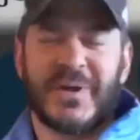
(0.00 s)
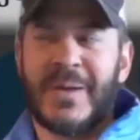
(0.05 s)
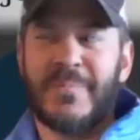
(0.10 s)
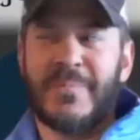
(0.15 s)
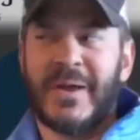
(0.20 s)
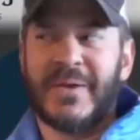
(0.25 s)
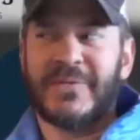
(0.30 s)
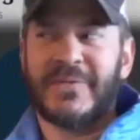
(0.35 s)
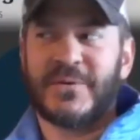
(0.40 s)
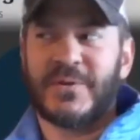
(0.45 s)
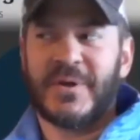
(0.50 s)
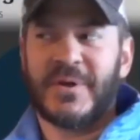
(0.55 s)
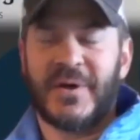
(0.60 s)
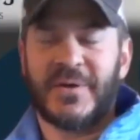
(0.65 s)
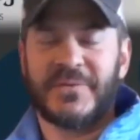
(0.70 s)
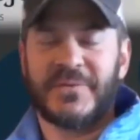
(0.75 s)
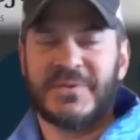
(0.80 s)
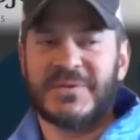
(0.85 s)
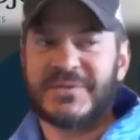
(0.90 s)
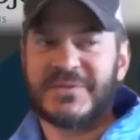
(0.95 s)
My mental
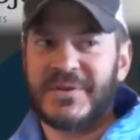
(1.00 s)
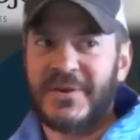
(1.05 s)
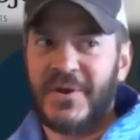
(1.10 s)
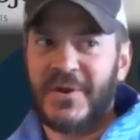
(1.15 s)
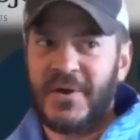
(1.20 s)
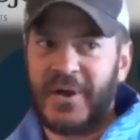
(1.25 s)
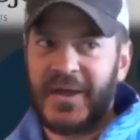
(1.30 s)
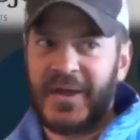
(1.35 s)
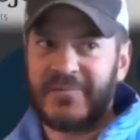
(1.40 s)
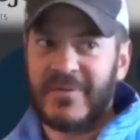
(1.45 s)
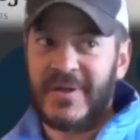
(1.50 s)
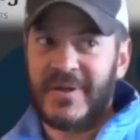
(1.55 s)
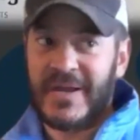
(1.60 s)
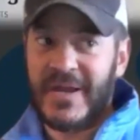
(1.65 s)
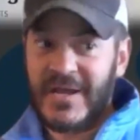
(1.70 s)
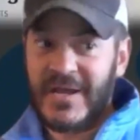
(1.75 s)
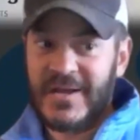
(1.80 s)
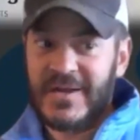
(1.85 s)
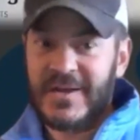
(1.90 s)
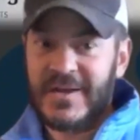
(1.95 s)
health, just to know I have like,
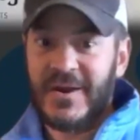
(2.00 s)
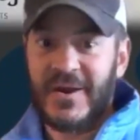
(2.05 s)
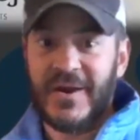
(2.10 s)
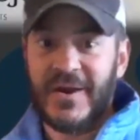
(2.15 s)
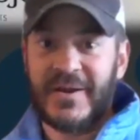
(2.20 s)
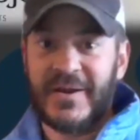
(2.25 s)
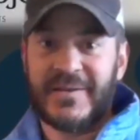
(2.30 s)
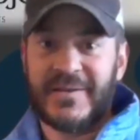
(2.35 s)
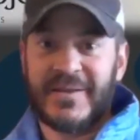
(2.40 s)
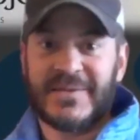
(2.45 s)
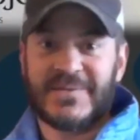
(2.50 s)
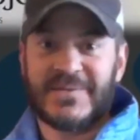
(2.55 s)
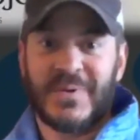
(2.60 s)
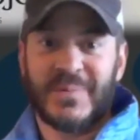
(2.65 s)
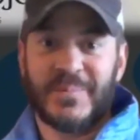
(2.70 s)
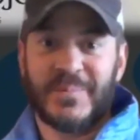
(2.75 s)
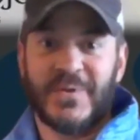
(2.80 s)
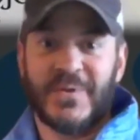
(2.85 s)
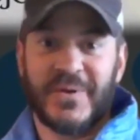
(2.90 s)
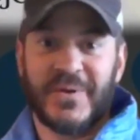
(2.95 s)
all right, that's what
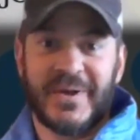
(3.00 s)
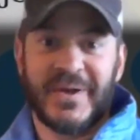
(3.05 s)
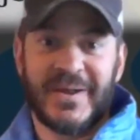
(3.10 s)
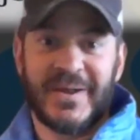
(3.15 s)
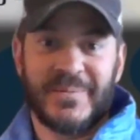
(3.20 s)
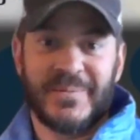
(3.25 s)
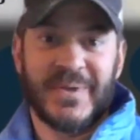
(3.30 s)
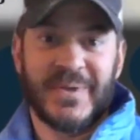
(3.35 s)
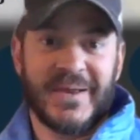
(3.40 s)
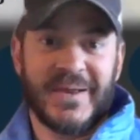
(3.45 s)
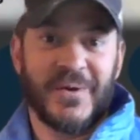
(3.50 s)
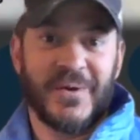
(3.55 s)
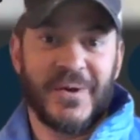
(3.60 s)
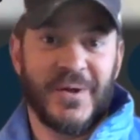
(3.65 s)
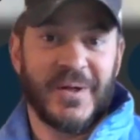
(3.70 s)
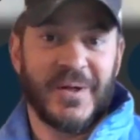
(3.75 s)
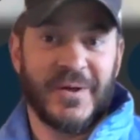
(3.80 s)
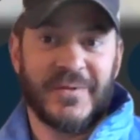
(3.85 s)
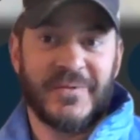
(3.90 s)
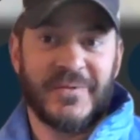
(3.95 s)
I'm doing tonight. I'm getting it
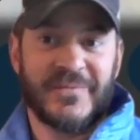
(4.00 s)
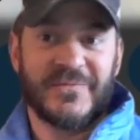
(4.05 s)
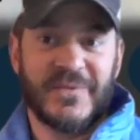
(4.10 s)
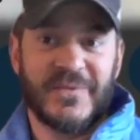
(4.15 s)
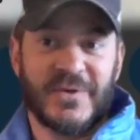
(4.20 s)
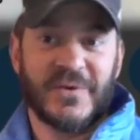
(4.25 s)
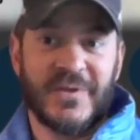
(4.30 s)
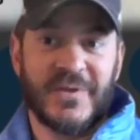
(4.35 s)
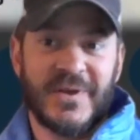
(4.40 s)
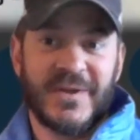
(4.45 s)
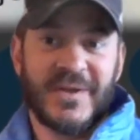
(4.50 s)
all out on the field.